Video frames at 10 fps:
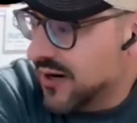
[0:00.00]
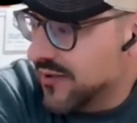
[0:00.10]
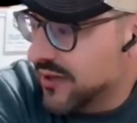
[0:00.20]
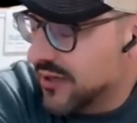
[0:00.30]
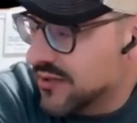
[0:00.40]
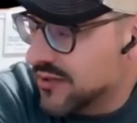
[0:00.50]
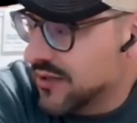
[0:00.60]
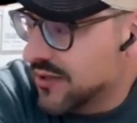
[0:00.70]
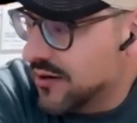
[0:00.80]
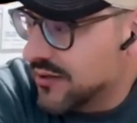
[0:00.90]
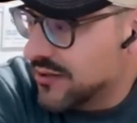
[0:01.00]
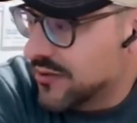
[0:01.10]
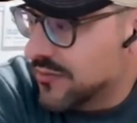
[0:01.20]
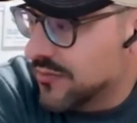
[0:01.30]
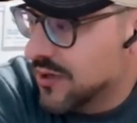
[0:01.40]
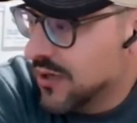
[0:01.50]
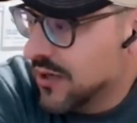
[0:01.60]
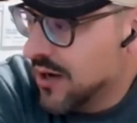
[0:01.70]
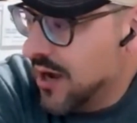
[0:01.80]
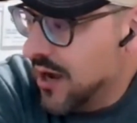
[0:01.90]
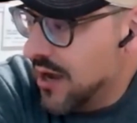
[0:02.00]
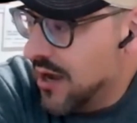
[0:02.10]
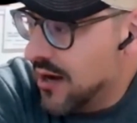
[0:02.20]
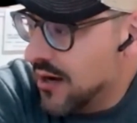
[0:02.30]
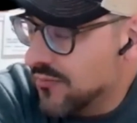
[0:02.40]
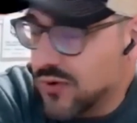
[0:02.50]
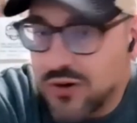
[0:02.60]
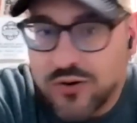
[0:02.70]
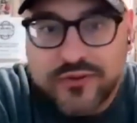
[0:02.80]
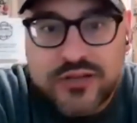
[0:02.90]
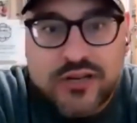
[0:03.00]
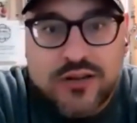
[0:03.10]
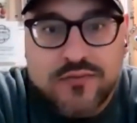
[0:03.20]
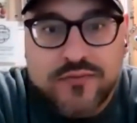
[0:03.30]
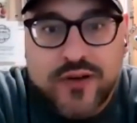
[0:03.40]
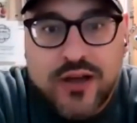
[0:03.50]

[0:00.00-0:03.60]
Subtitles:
but I think it also will hopefully give